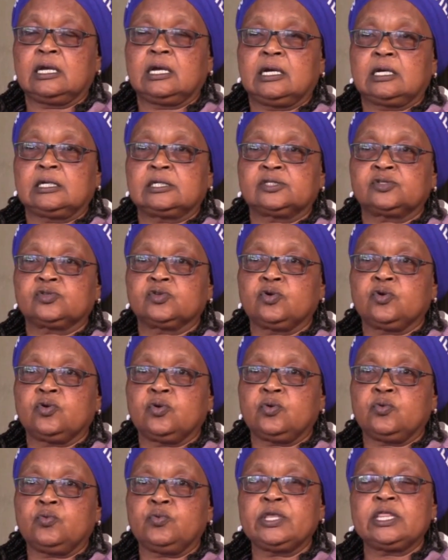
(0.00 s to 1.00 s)

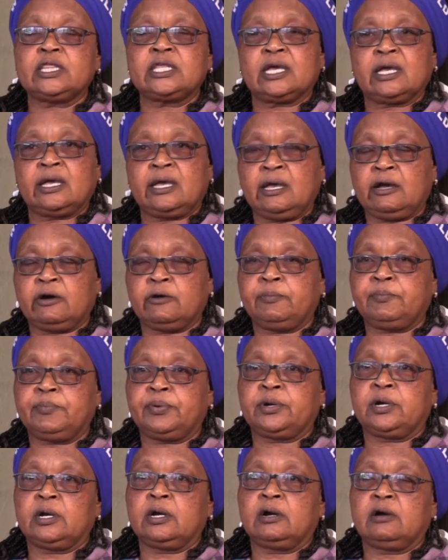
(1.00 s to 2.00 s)
So with the help
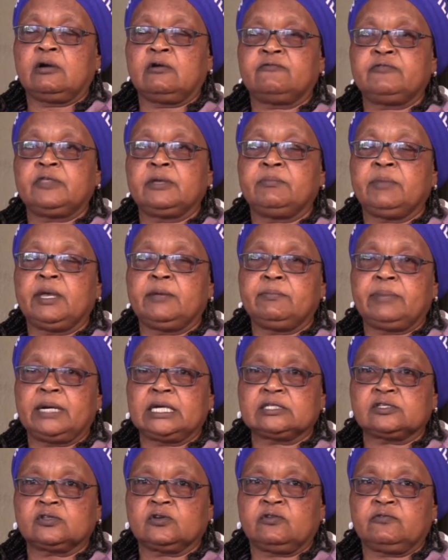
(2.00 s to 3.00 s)
of the
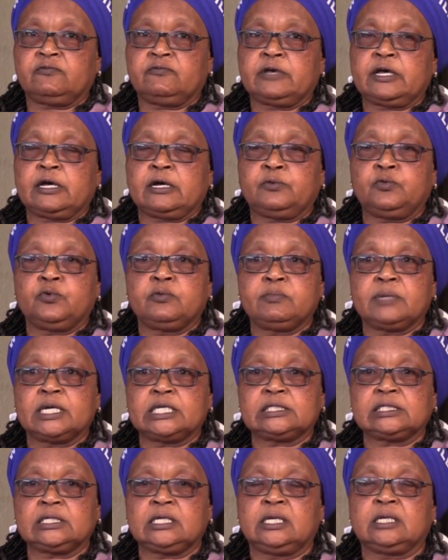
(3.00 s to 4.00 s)
members of the
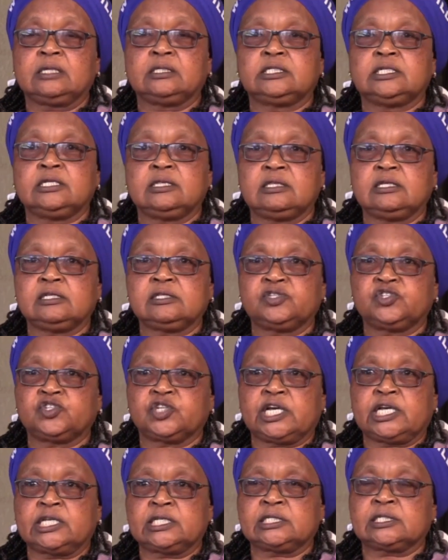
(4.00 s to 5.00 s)
Women's Guild in this
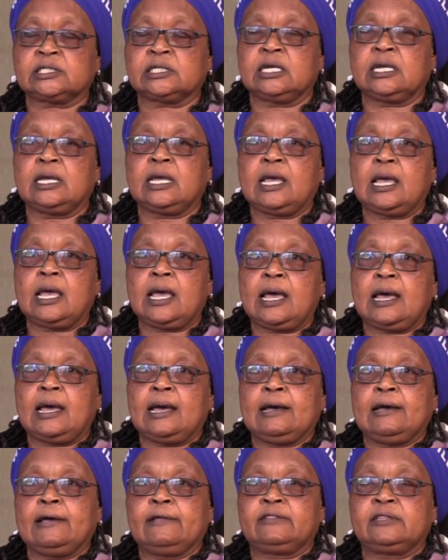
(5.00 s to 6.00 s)
church,
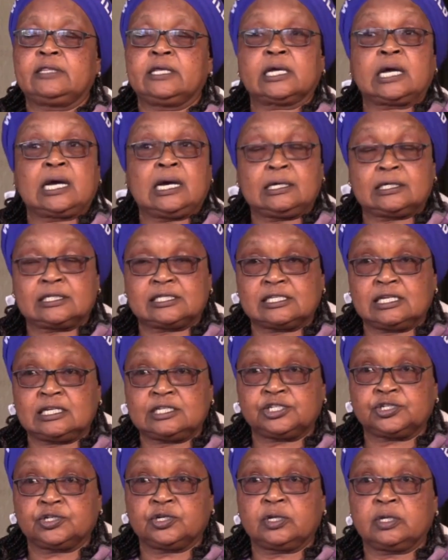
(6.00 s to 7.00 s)
the CAC
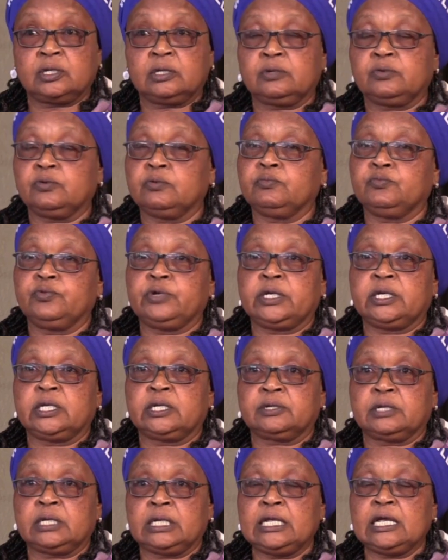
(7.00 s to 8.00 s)
session, whom we
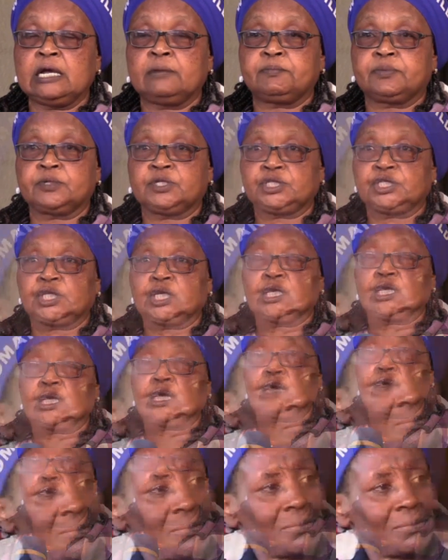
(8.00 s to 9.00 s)
really appreciate, they
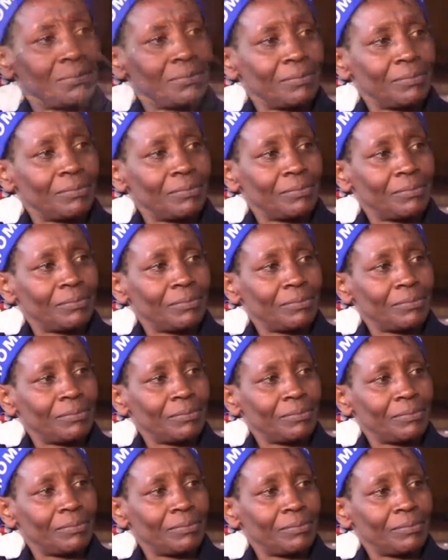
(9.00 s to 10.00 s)
have been of great
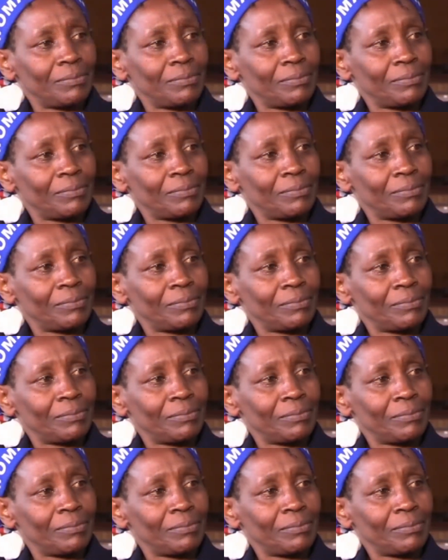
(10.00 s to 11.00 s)
support,
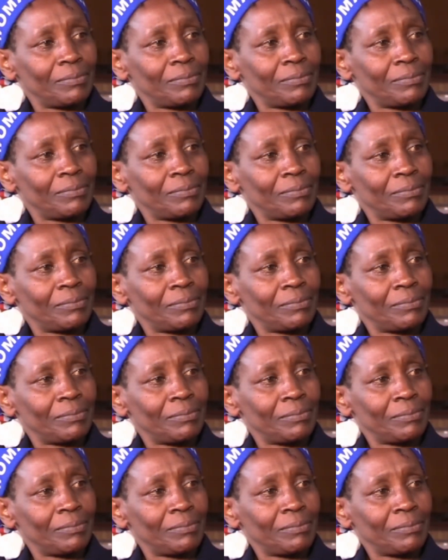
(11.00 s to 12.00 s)
our
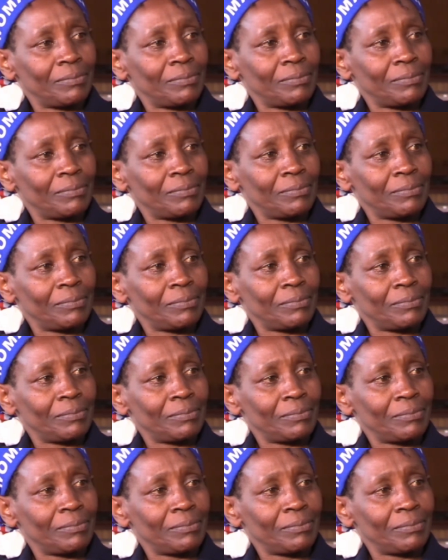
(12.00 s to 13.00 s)
international and local
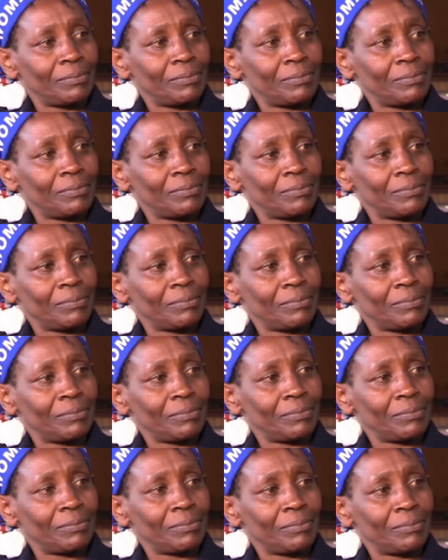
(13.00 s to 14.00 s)
friends, we
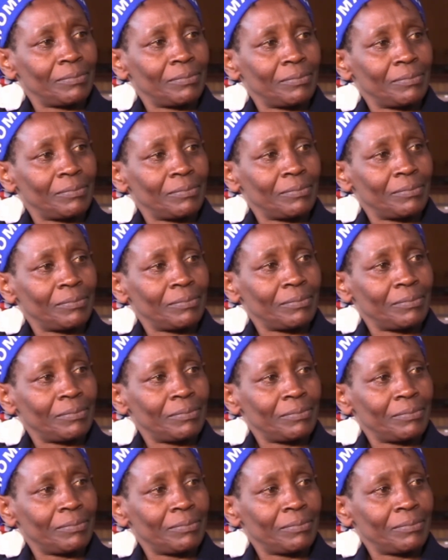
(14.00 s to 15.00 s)
were able to take
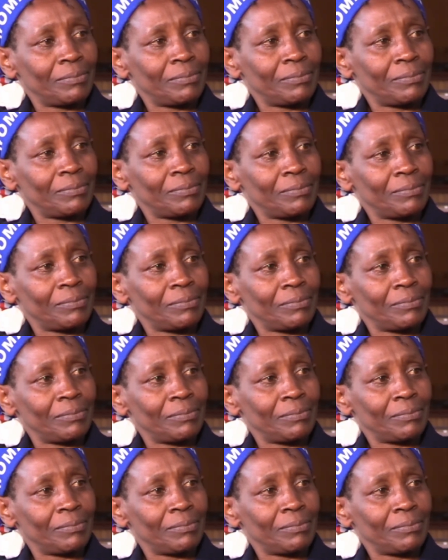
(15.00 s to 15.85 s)
care of